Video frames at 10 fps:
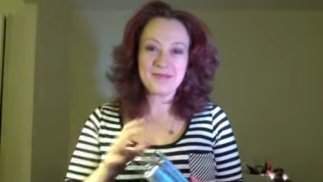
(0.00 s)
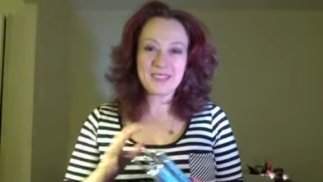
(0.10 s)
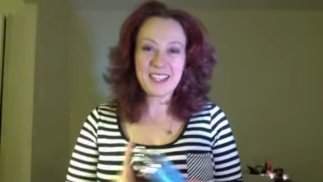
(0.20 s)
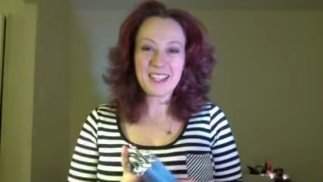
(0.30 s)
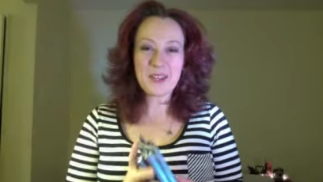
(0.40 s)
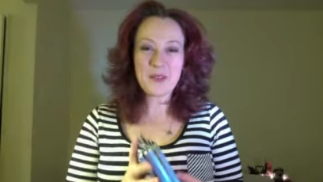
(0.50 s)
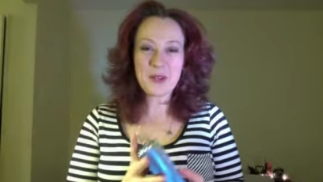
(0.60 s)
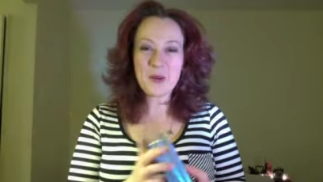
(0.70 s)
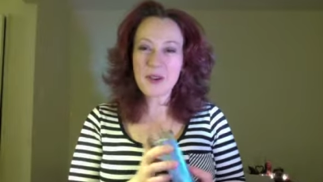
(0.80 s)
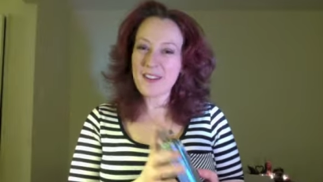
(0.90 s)
Hello
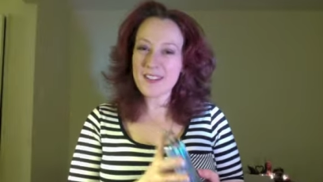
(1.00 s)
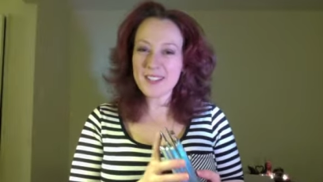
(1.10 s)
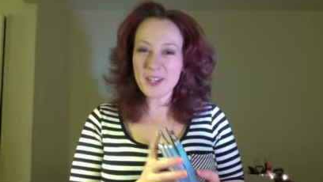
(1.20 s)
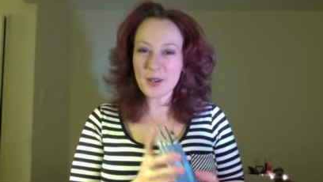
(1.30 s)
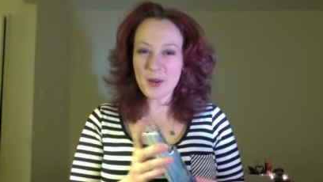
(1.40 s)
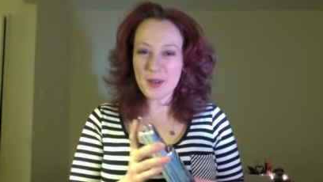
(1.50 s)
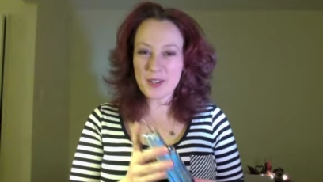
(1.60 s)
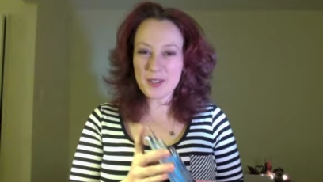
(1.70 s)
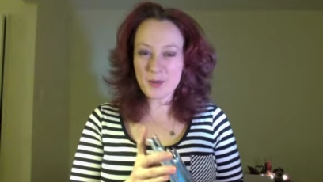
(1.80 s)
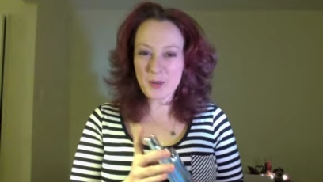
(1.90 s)
Aquarius and
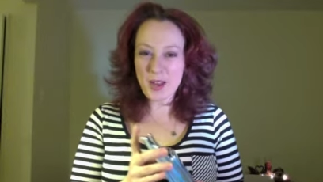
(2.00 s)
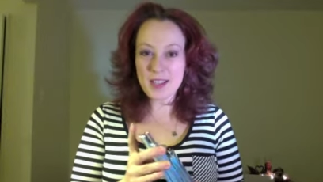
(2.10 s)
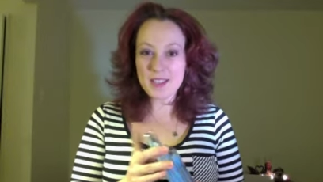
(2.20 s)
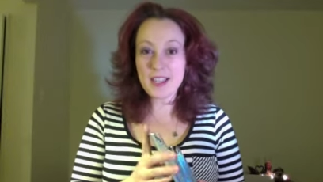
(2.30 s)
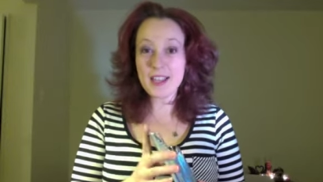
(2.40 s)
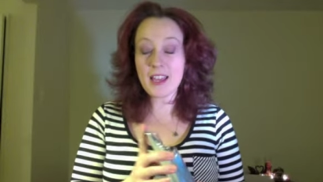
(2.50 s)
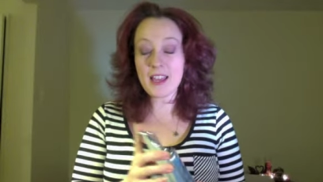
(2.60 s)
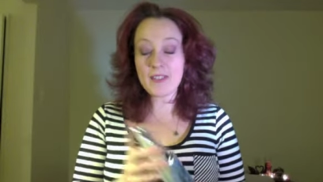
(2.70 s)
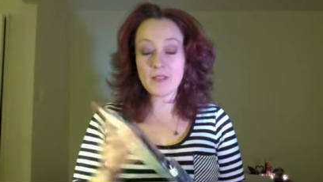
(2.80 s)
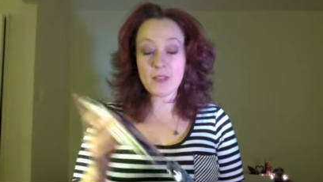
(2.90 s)
Aquarius rising
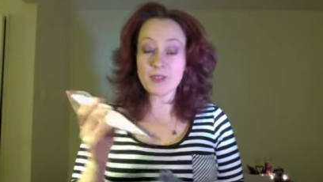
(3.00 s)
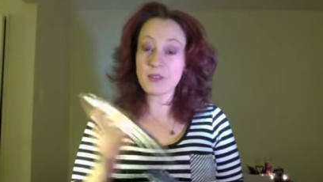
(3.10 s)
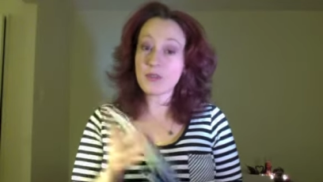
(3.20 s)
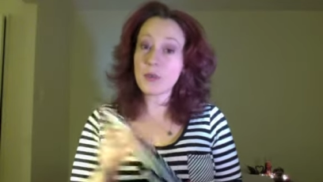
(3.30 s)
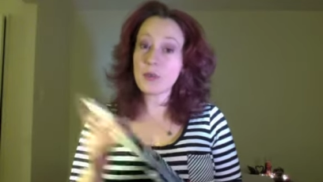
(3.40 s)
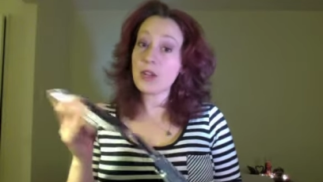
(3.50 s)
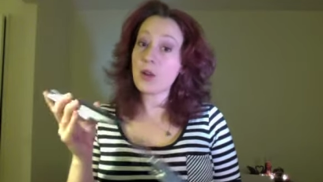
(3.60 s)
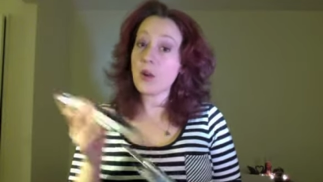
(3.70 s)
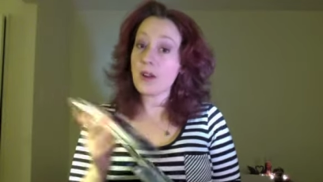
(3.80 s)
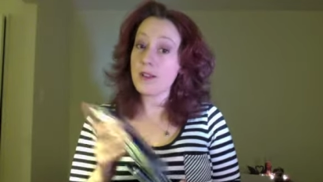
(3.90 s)
and for those of you with an
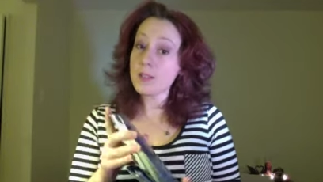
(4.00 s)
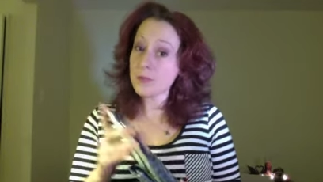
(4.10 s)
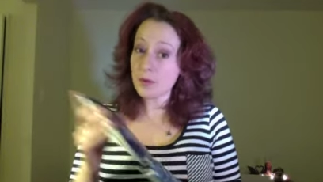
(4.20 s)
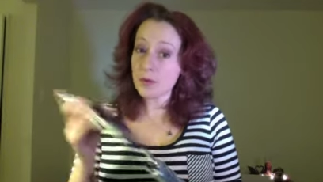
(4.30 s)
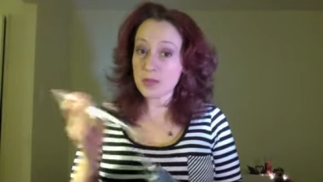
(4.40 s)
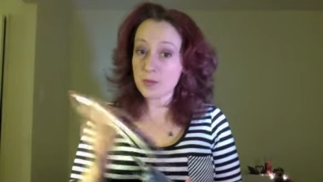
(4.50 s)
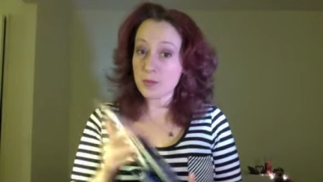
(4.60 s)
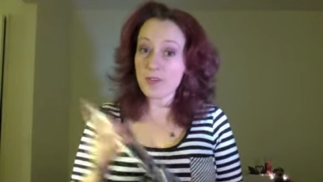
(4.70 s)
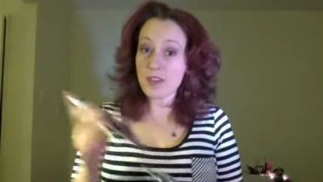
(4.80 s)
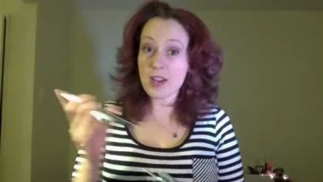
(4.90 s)
Aquarius moon this would
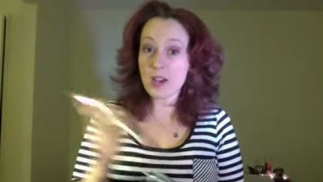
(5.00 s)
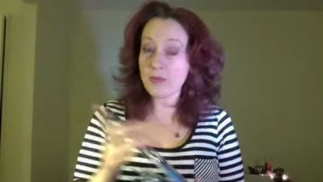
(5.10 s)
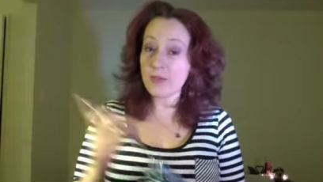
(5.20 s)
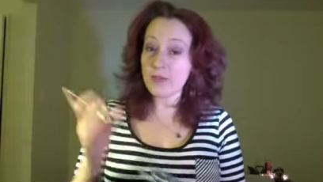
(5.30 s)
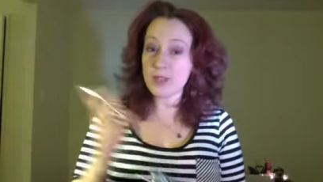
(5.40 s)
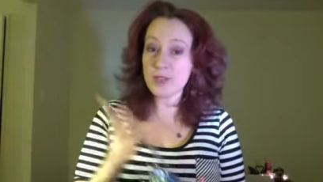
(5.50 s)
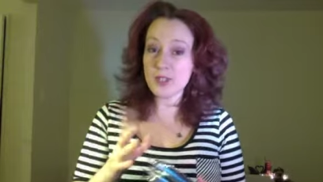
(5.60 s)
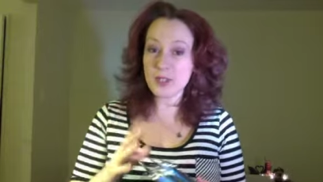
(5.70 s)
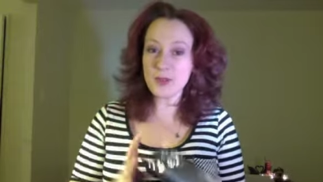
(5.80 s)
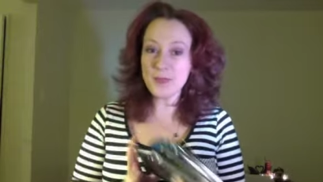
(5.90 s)
be very helpful for you
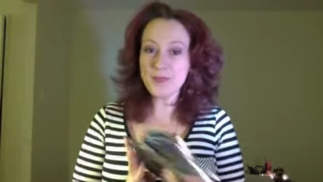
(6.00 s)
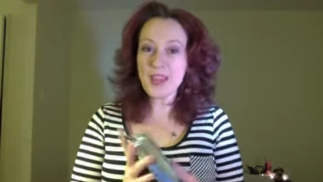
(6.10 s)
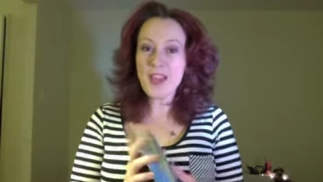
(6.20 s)
too.